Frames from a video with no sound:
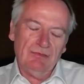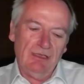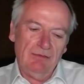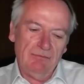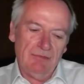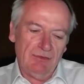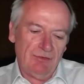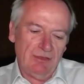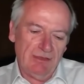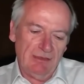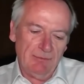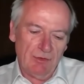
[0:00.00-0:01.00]
I'll try
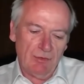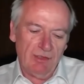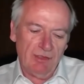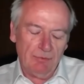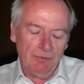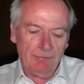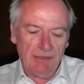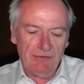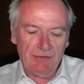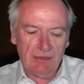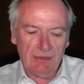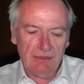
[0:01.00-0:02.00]
and keep it quick, but
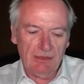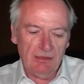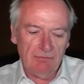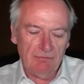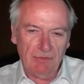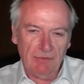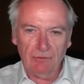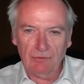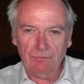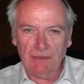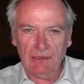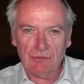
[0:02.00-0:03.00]
basically most
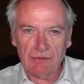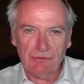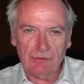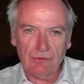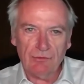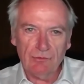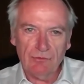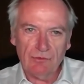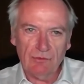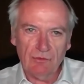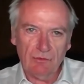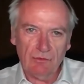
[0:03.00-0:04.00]
financial
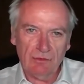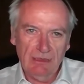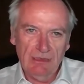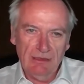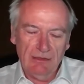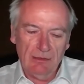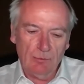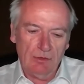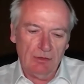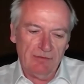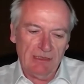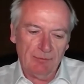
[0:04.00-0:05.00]
institutions that
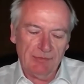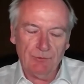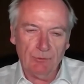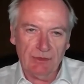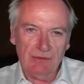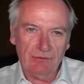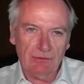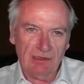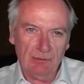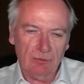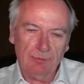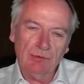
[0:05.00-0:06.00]
were around before the
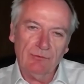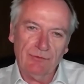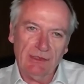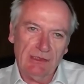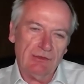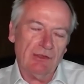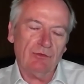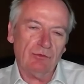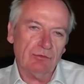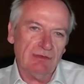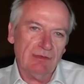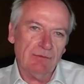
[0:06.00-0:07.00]
internet were built for the
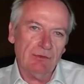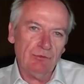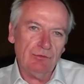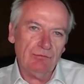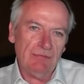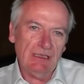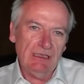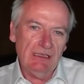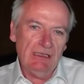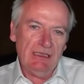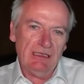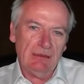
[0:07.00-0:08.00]
Industrial Revolution
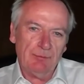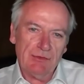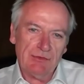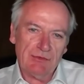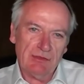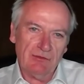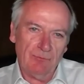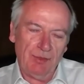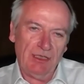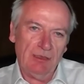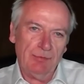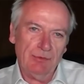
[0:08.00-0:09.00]
and the processing of
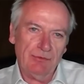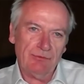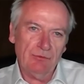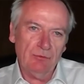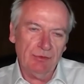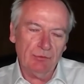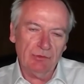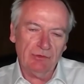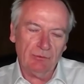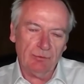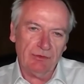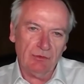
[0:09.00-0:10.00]
paper through
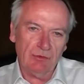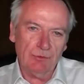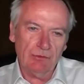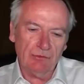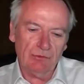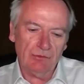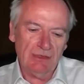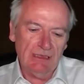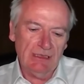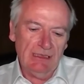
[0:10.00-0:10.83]
buildings with humans.